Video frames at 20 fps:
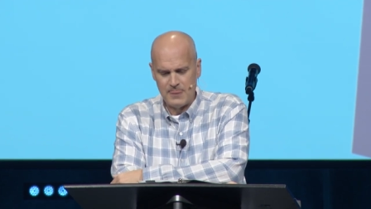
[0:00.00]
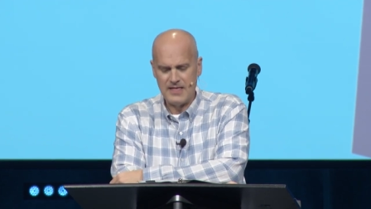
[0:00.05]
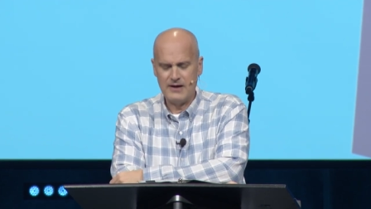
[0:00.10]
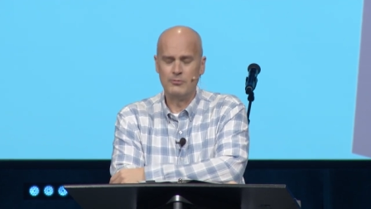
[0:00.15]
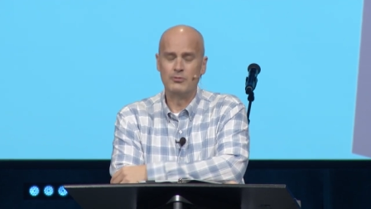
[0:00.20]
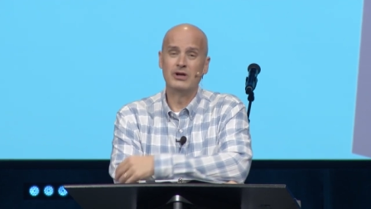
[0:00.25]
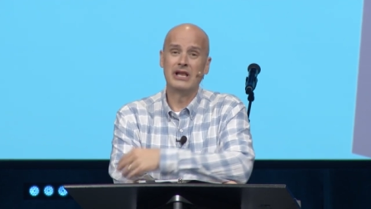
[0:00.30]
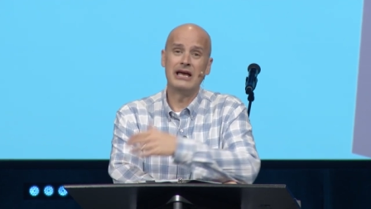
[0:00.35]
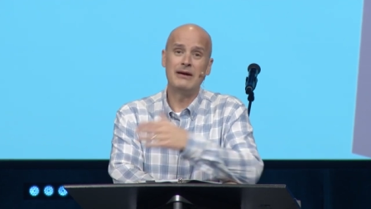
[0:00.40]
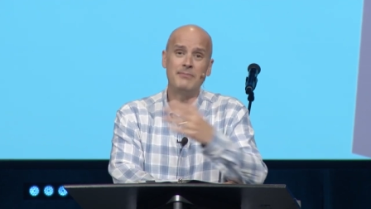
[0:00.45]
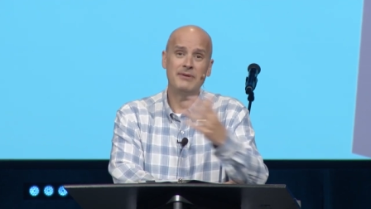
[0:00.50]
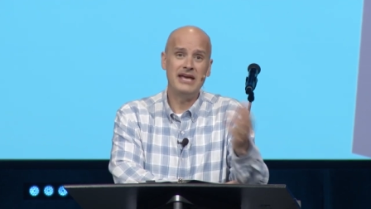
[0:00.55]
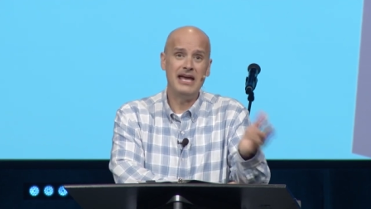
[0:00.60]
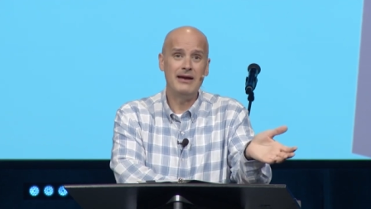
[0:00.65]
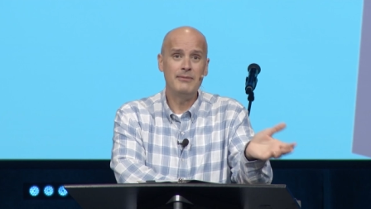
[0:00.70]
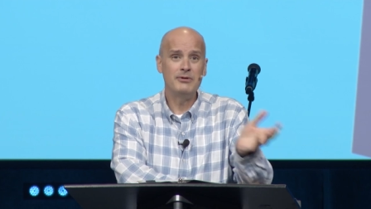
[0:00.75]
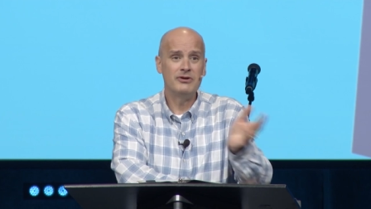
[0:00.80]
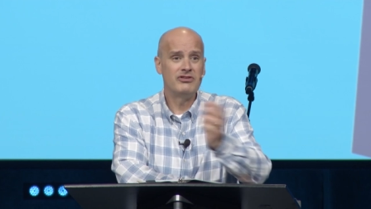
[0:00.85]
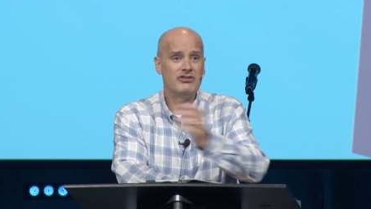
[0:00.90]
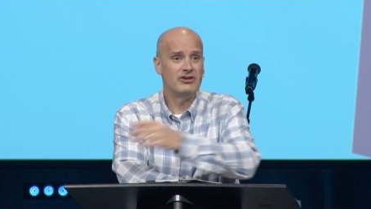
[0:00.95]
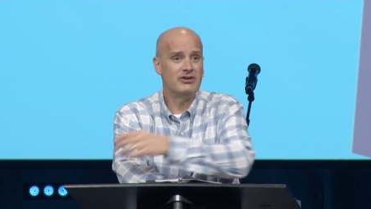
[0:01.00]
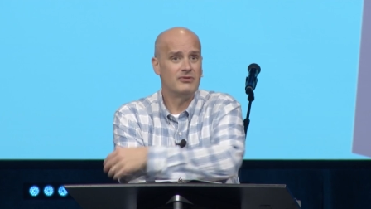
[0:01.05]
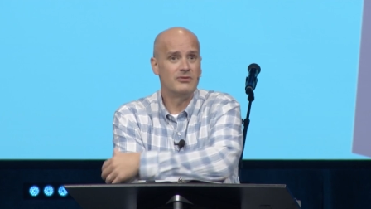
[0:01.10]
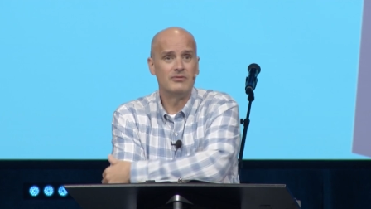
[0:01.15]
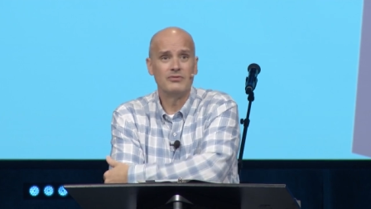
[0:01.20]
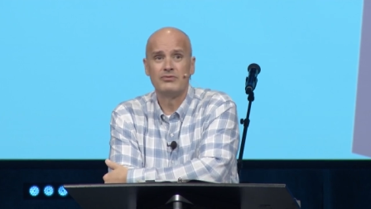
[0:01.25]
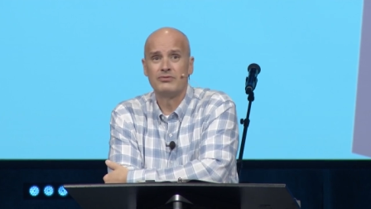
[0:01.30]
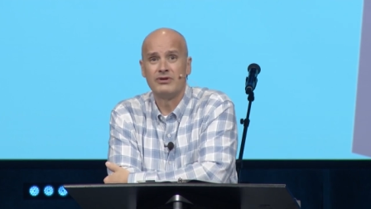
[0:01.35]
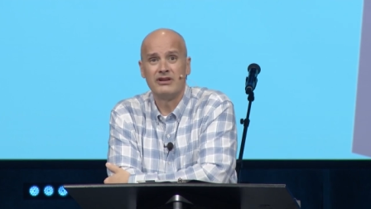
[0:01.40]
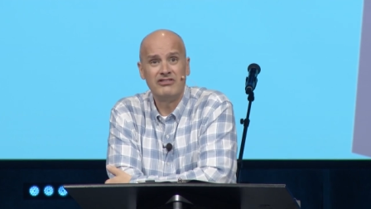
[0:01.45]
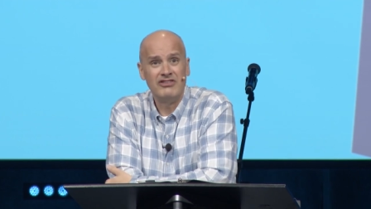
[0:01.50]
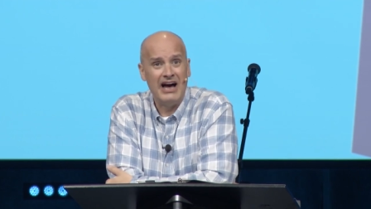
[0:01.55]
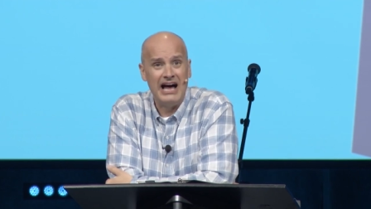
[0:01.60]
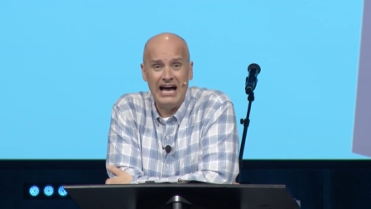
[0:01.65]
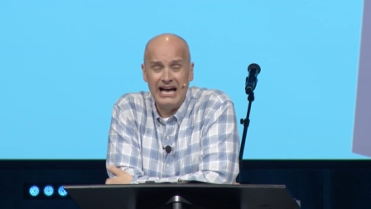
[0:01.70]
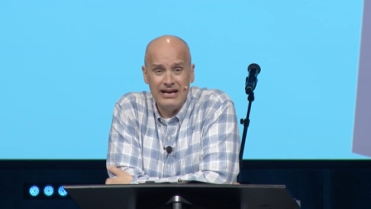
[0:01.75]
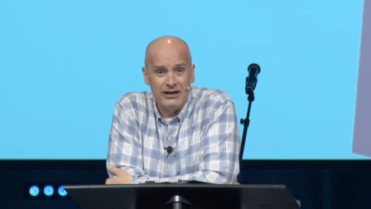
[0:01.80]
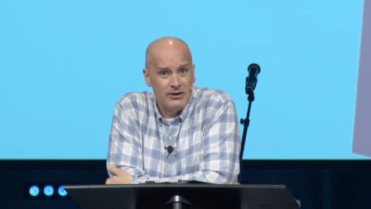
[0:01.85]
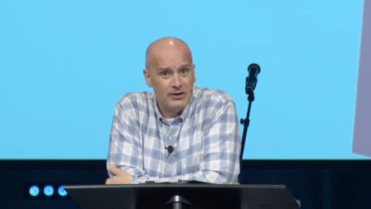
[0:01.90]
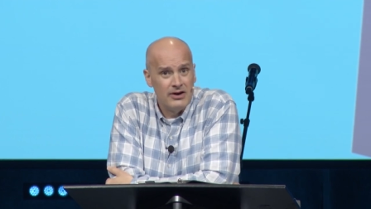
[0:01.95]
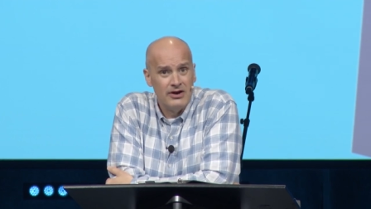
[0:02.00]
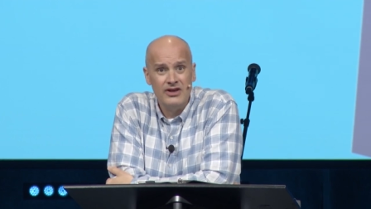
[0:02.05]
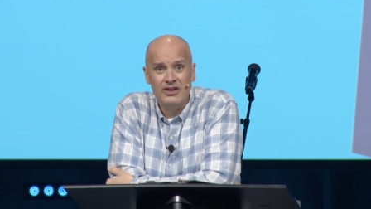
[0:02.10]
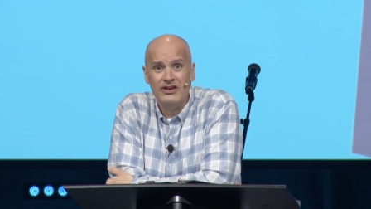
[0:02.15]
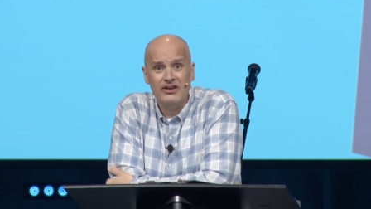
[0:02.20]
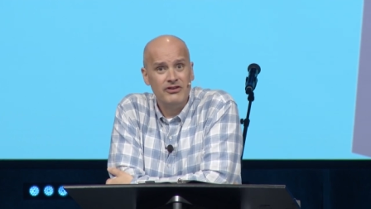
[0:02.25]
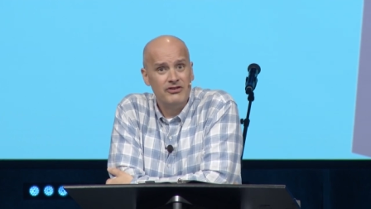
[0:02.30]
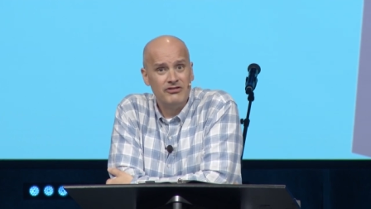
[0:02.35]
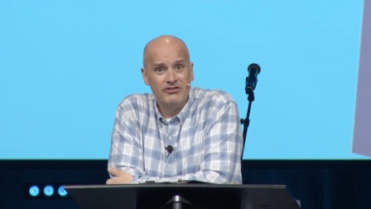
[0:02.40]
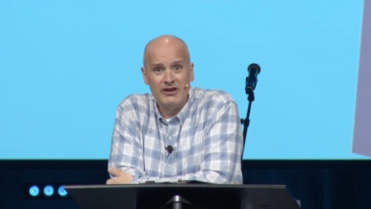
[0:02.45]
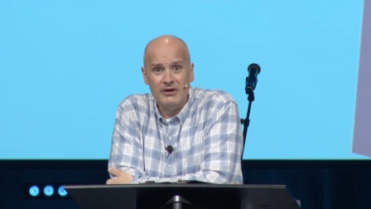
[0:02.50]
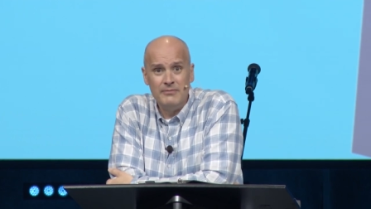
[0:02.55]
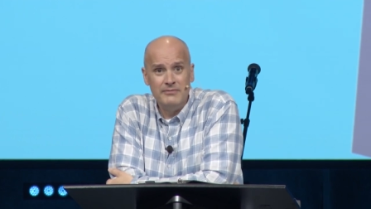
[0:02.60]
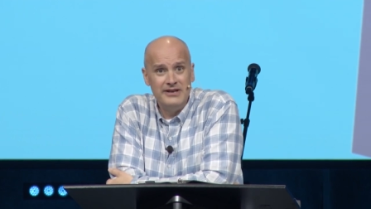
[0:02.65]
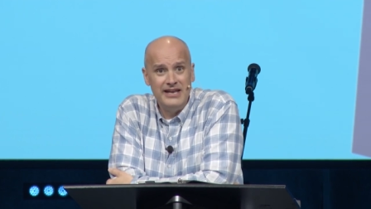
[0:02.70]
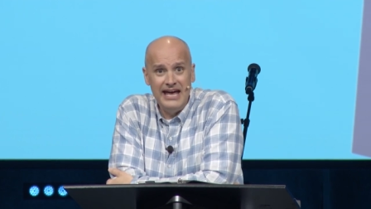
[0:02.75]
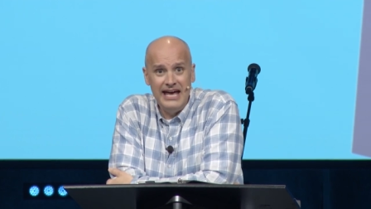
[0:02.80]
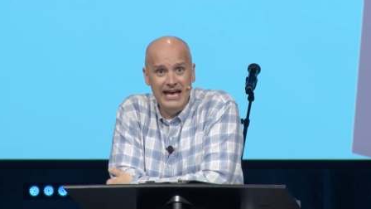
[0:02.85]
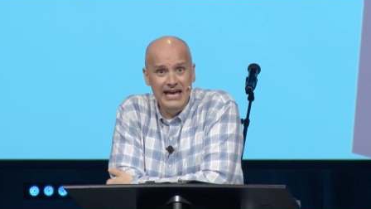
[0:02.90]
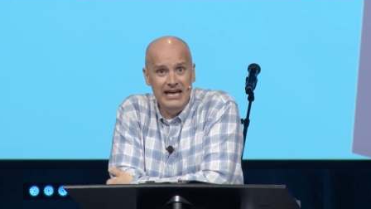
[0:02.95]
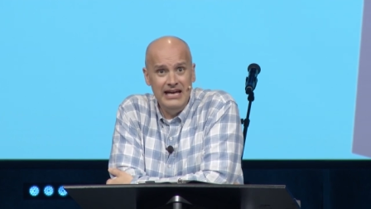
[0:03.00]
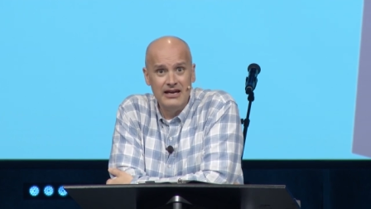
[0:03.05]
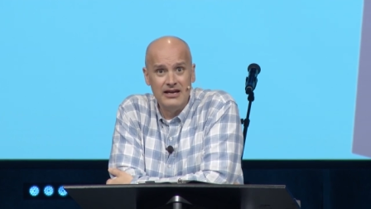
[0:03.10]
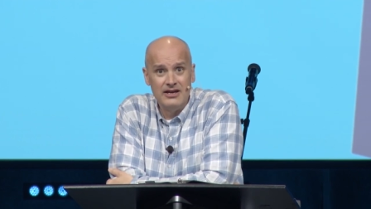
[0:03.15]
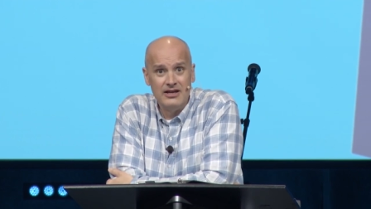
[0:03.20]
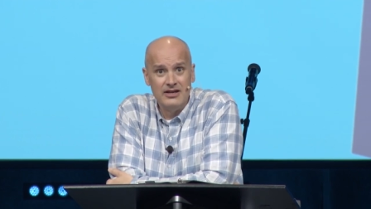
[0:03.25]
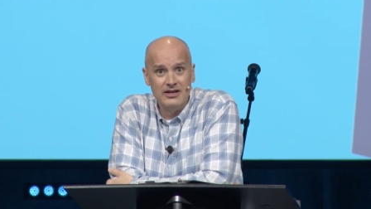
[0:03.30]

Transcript: Will I be able to retire someday?